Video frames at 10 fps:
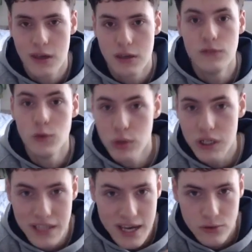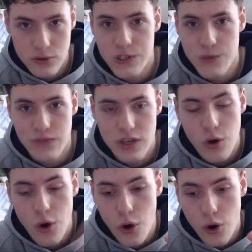if you want to download something
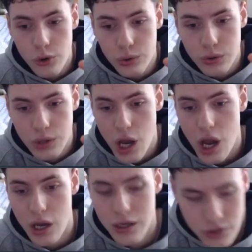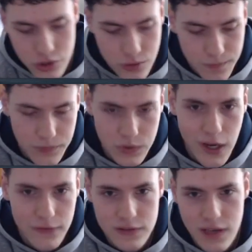on Arch, you
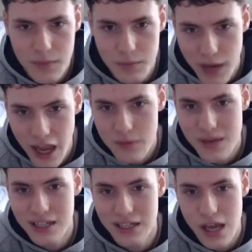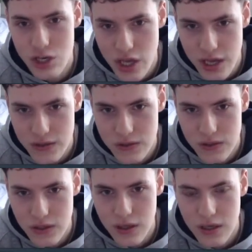have to type in pacman-s.